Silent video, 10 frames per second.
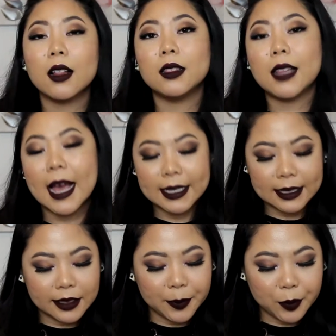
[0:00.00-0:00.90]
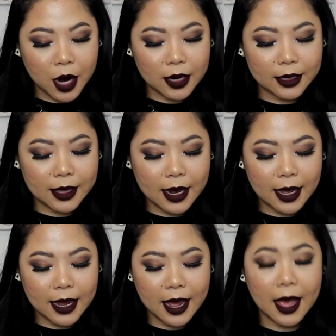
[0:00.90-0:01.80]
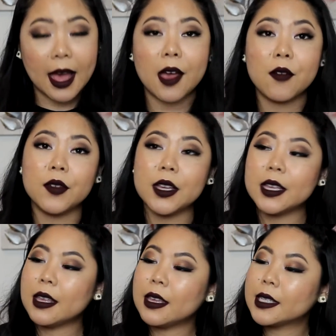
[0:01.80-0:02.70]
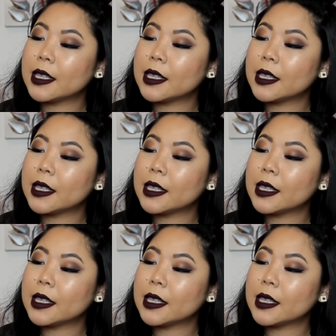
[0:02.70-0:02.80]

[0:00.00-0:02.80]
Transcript: Last lip product that I have is